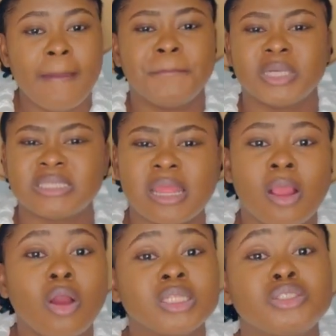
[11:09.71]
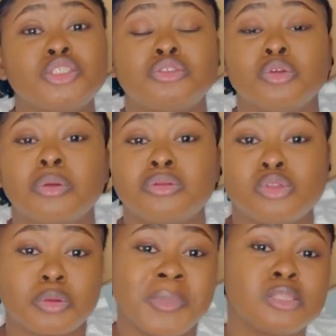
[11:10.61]
But then God
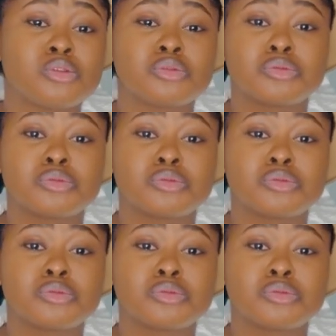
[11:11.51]
took me